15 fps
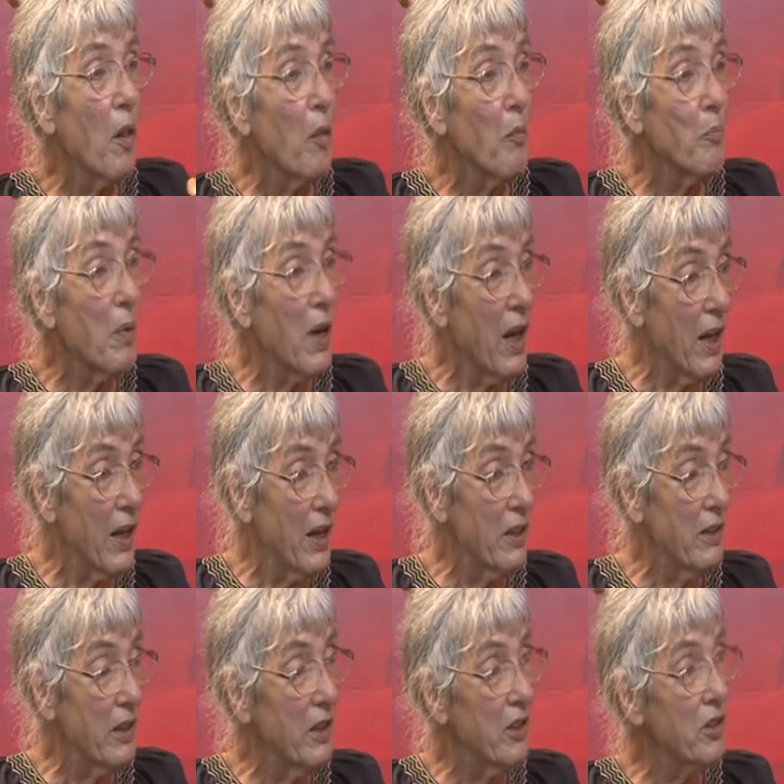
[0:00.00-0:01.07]
by
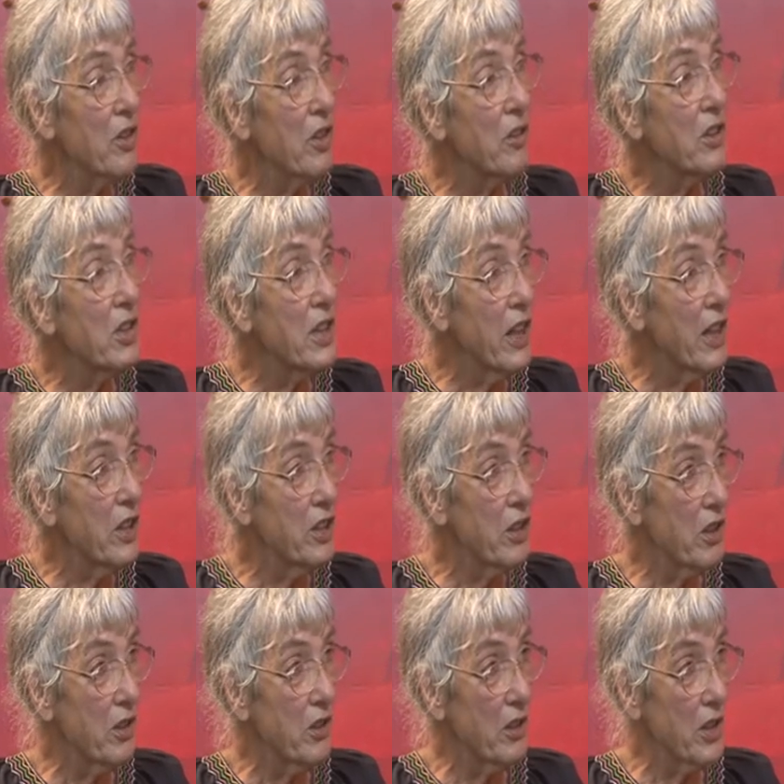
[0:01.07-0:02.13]
the
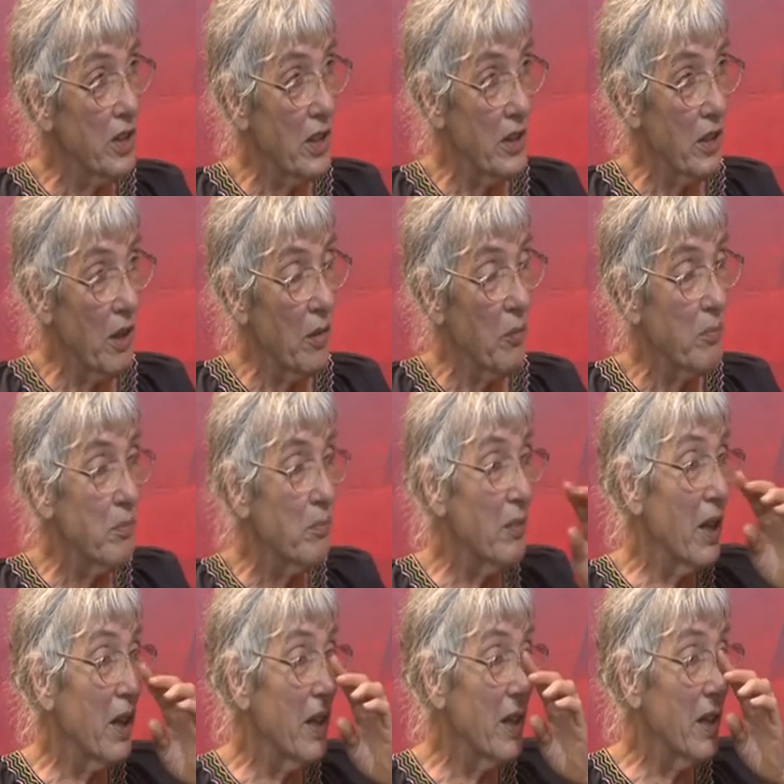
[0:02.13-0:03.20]
association set up
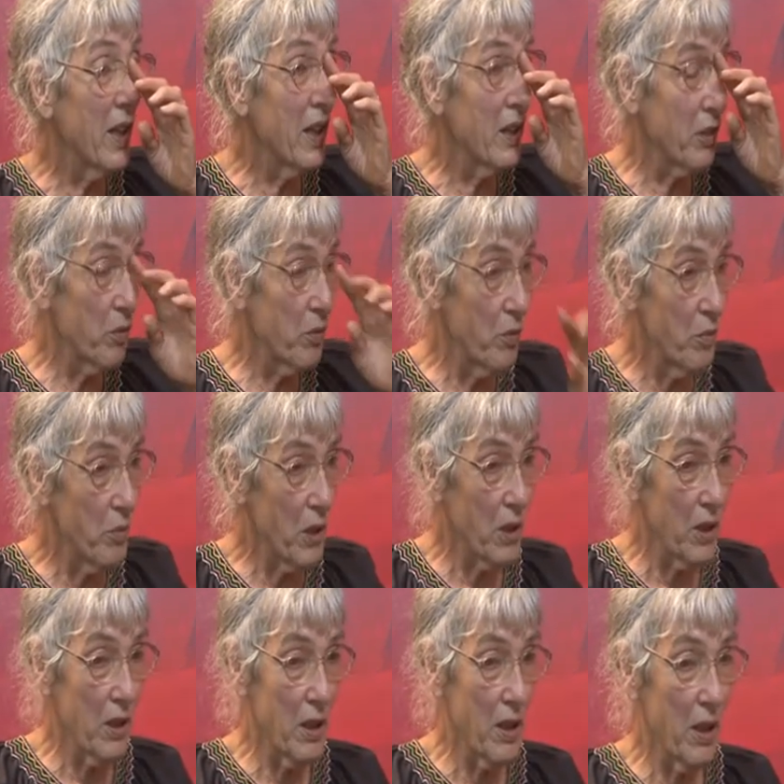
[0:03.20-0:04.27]
by
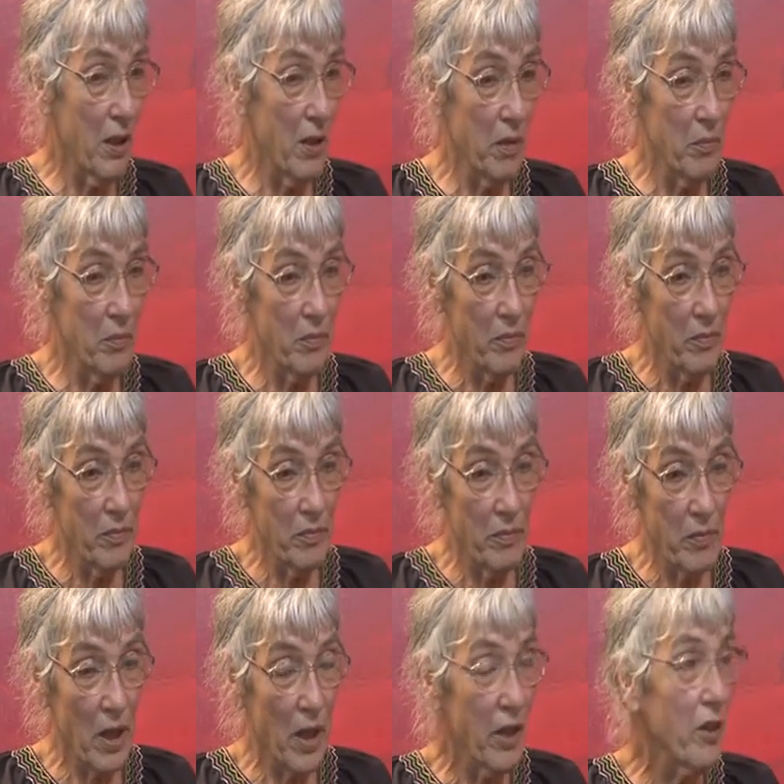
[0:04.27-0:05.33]
Nkrumah, um,
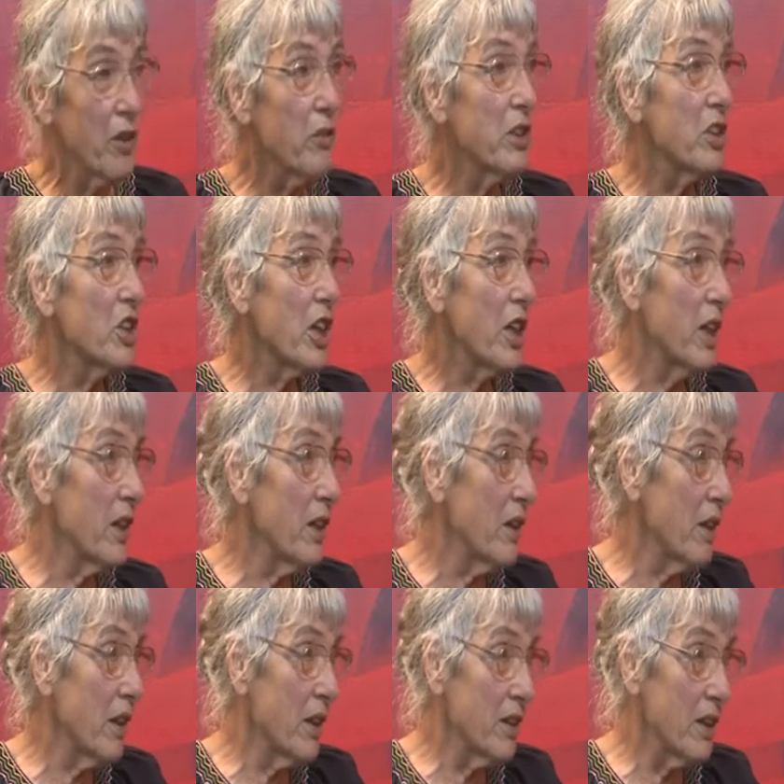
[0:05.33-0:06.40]

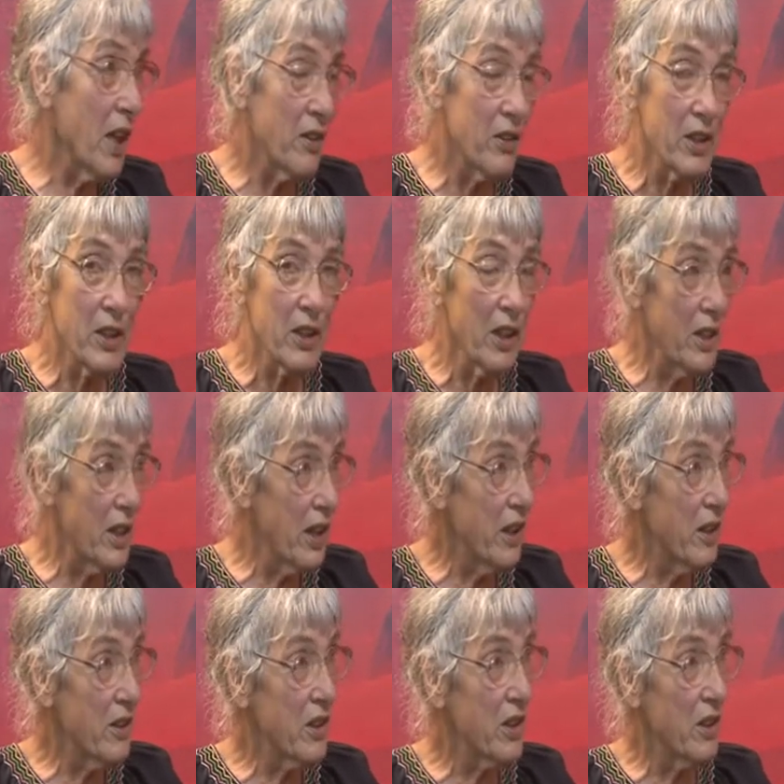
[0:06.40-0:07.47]
and other
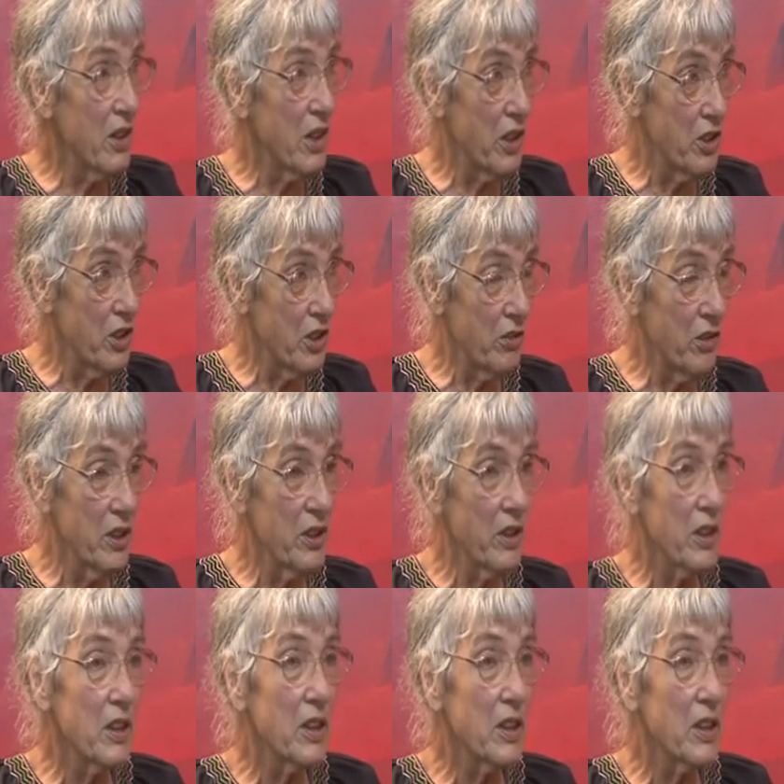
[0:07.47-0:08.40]
Ghanaians and Nigerians,